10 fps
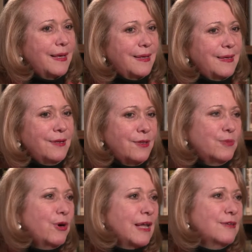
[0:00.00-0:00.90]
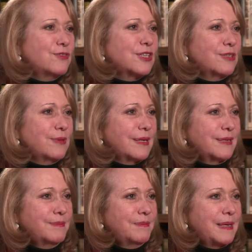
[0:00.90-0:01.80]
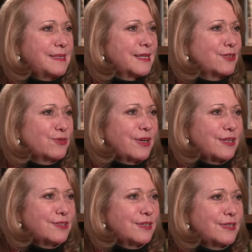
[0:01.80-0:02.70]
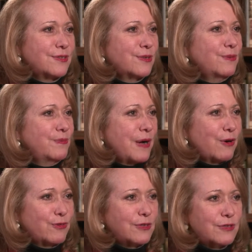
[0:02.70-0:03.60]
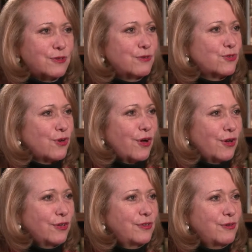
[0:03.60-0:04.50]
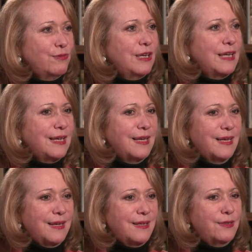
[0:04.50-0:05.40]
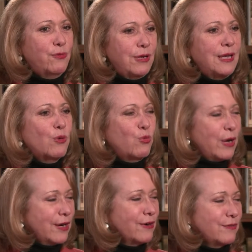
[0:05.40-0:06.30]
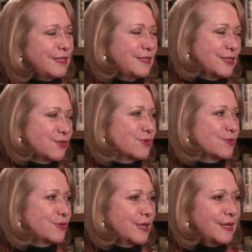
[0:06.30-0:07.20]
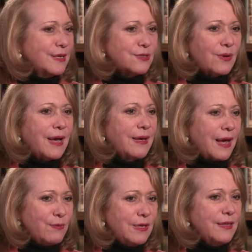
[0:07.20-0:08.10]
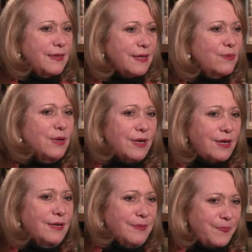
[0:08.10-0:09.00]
the morale of children in basic education is so powerful and so strong. They're really aware of these issues. So I really think we are